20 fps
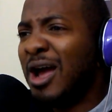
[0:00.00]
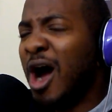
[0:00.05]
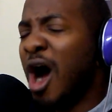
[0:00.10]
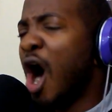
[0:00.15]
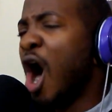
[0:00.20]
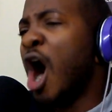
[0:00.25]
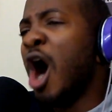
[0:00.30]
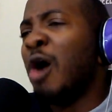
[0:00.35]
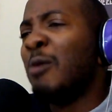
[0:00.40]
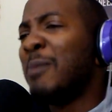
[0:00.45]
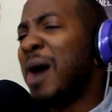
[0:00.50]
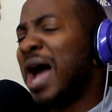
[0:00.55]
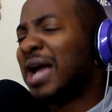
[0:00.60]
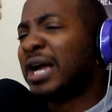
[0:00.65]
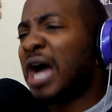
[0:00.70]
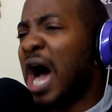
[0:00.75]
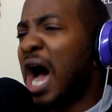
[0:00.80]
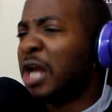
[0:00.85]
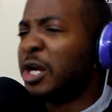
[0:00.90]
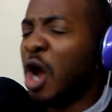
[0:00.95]
Oh my
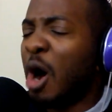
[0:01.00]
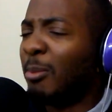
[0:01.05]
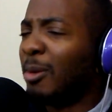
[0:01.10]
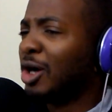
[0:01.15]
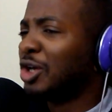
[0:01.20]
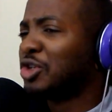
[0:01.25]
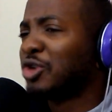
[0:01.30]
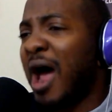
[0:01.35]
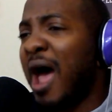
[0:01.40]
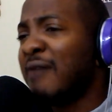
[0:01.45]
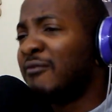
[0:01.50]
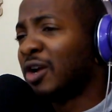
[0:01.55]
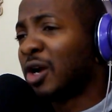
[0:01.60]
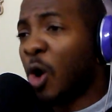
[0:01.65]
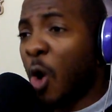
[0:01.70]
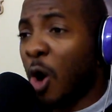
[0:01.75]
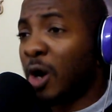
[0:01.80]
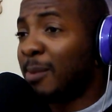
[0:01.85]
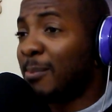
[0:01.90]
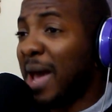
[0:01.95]
God, no more driving
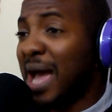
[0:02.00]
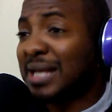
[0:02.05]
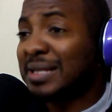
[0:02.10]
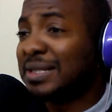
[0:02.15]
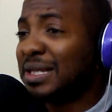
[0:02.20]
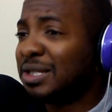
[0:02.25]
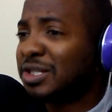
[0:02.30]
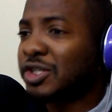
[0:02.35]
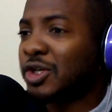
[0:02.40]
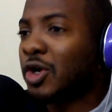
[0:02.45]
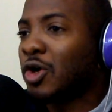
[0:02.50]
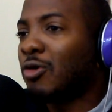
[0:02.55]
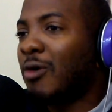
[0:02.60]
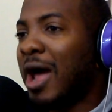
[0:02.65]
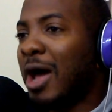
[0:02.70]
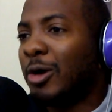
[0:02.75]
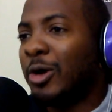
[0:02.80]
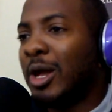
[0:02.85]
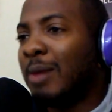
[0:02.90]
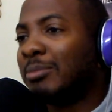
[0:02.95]
quarterbacks into the
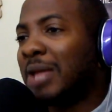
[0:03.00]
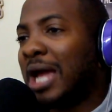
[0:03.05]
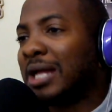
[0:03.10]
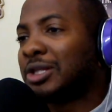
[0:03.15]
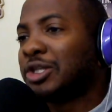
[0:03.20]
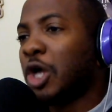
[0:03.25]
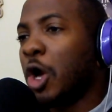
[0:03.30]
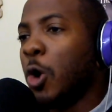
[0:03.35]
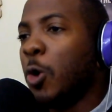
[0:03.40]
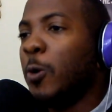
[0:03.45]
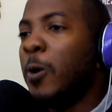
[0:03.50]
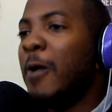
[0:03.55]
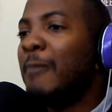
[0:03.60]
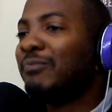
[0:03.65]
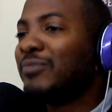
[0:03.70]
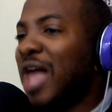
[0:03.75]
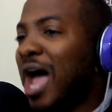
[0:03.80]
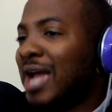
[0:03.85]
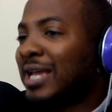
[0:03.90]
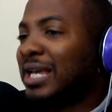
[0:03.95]
ground. I'm like, dude,
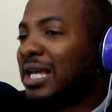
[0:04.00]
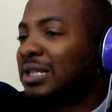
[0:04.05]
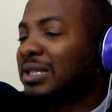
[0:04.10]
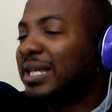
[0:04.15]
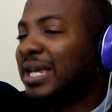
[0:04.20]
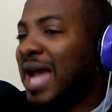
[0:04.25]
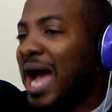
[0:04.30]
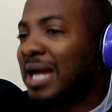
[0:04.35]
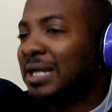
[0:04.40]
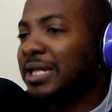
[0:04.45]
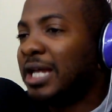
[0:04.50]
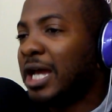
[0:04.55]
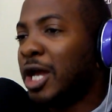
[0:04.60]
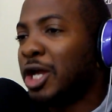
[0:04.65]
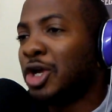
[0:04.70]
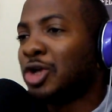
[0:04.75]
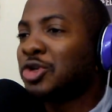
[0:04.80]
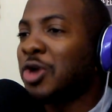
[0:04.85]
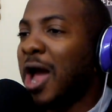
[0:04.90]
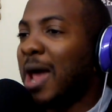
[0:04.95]
I get the idea
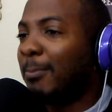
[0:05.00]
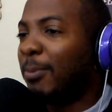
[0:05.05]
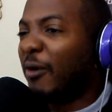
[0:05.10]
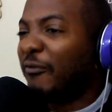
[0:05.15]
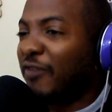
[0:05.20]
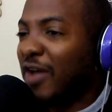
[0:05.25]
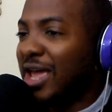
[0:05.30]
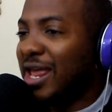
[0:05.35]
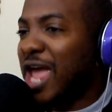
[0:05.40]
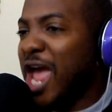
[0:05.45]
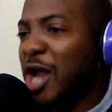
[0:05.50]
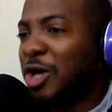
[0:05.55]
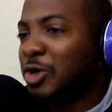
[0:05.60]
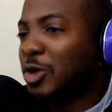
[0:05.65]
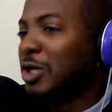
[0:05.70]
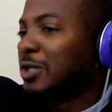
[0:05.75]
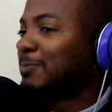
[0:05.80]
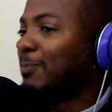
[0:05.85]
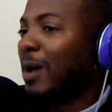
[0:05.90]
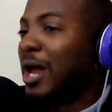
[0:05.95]
you're trying to prevent
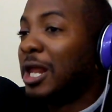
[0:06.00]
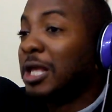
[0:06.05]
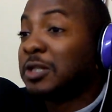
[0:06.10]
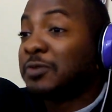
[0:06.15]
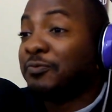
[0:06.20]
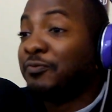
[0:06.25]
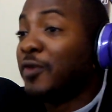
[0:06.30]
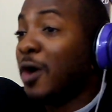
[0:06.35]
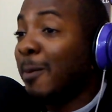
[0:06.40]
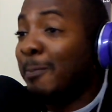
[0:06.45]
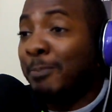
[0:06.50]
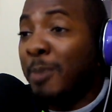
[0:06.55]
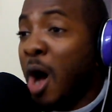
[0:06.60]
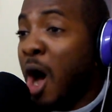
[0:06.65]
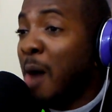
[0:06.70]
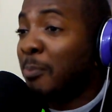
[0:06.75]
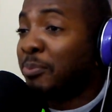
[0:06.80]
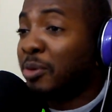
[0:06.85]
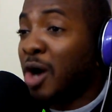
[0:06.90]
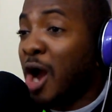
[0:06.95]
injuries, but it's
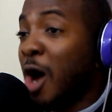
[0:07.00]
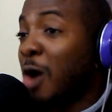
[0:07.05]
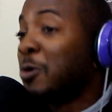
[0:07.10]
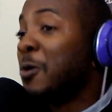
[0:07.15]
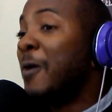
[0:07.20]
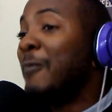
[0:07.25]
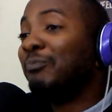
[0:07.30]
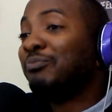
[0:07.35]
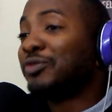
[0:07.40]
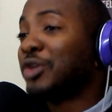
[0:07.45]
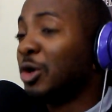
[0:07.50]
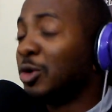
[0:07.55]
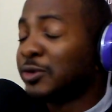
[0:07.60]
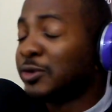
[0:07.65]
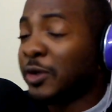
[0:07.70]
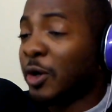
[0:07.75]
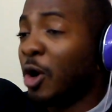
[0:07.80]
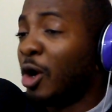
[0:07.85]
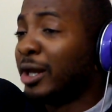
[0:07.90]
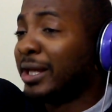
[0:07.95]
football, bro. Dudes
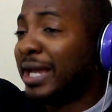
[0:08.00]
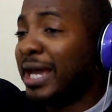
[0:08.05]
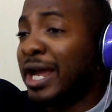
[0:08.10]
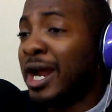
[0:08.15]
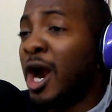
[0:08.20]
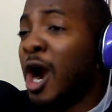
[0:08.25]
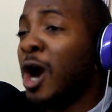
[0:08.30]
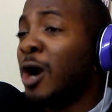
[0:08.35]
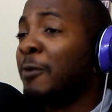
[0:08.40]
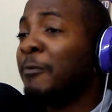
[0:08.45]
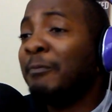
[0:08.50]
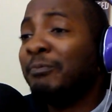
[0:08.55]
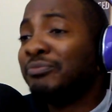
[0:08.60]
are going to get hurt.